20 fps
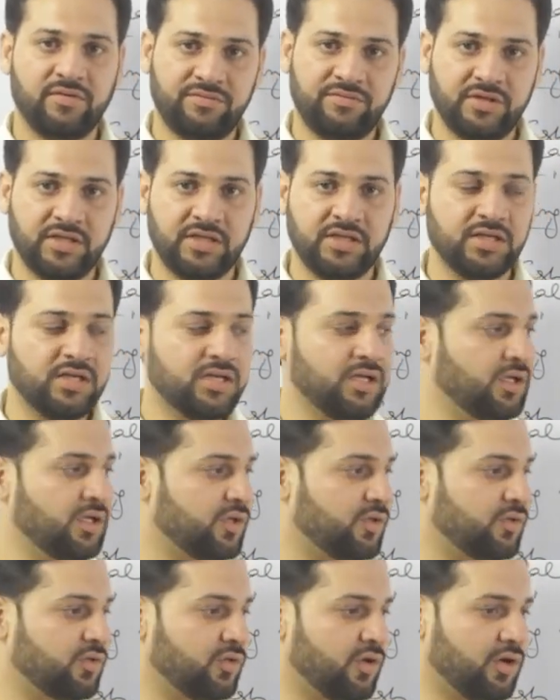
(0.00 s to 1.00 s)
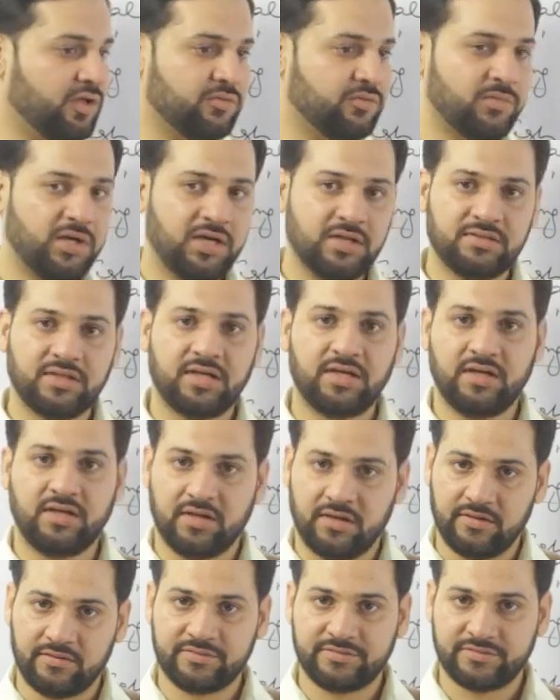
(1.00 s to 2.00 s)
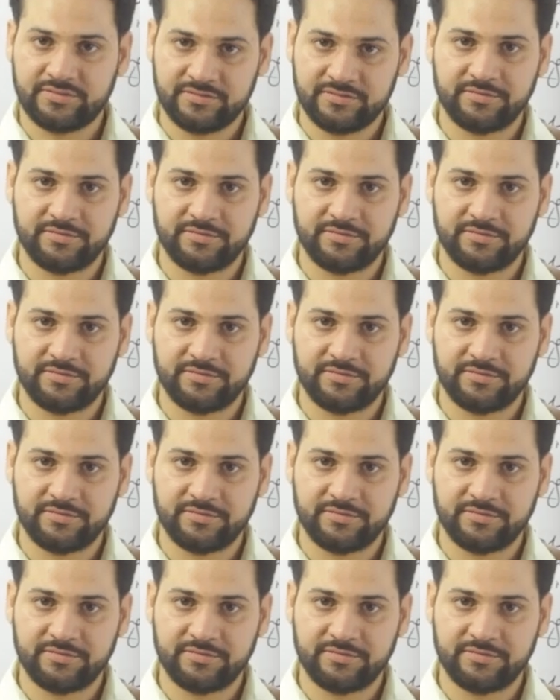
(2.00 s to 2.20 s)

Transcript: 50, those marks are enough.